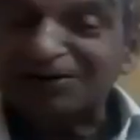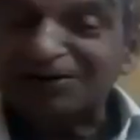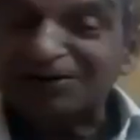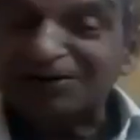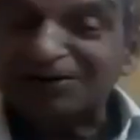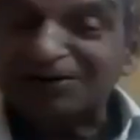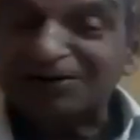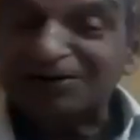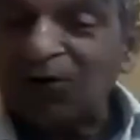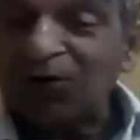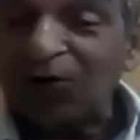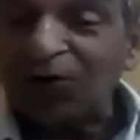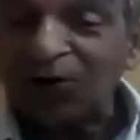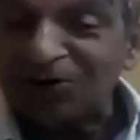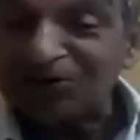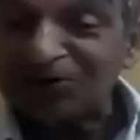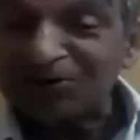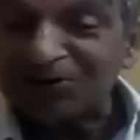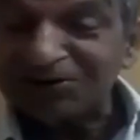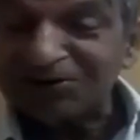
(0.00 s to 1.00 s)
we think
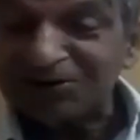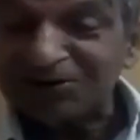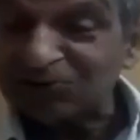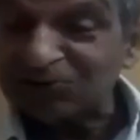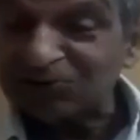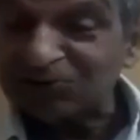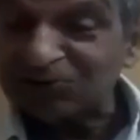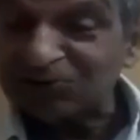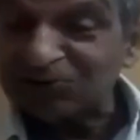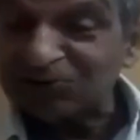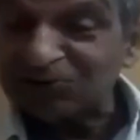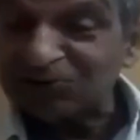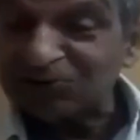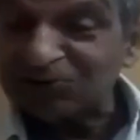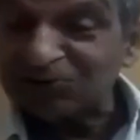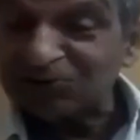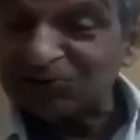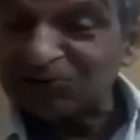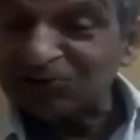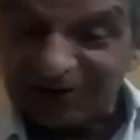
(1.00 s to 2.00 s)
all this is very
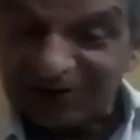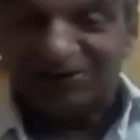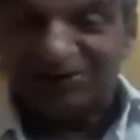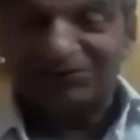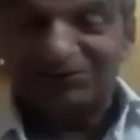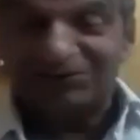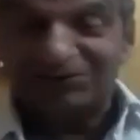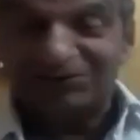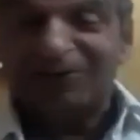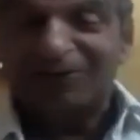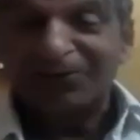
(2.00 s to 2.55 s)
difficult.